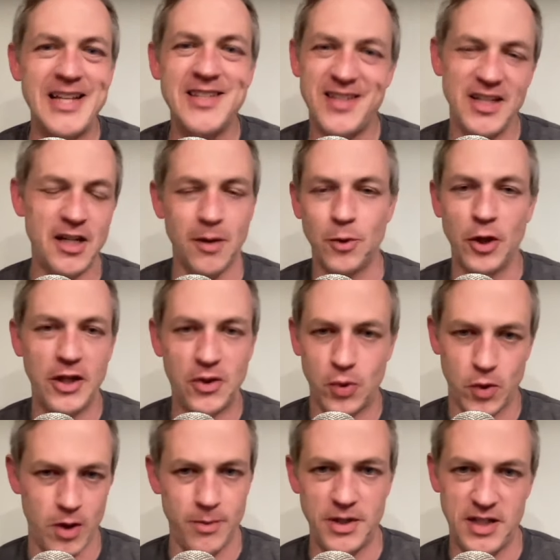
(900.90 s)
N C double A
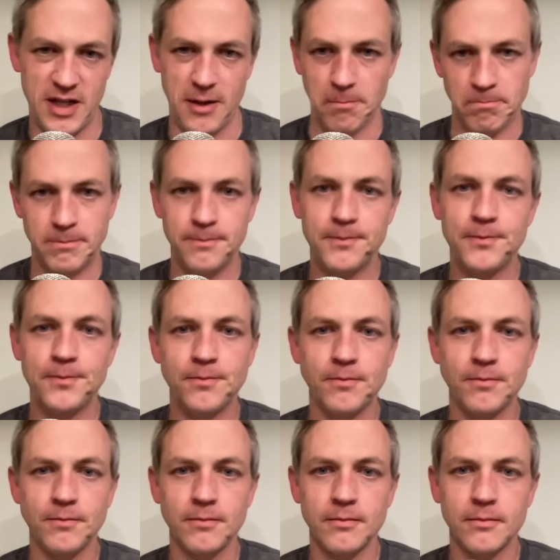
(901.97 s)
tournament team?
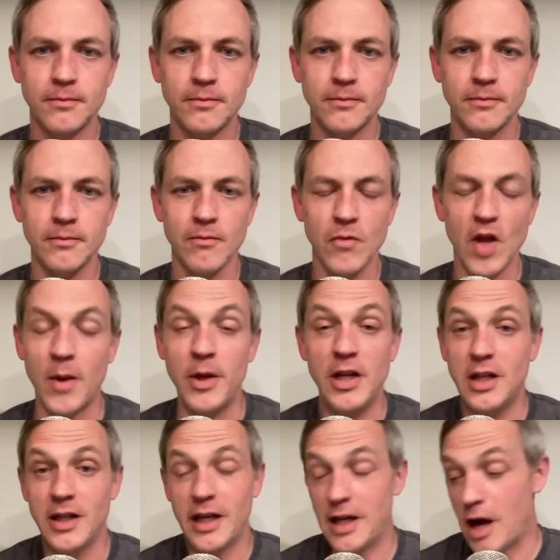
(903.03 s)
I mean,
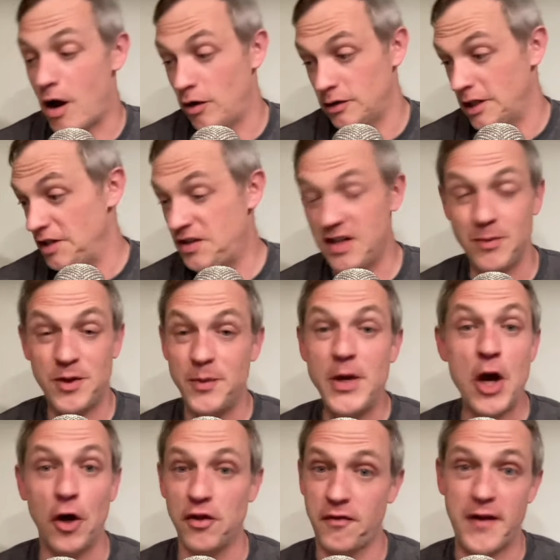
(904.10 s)
it seems to me
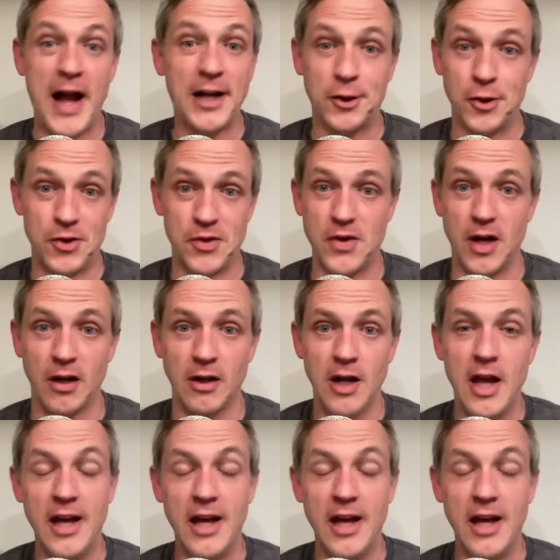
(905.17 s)
all the factors are there.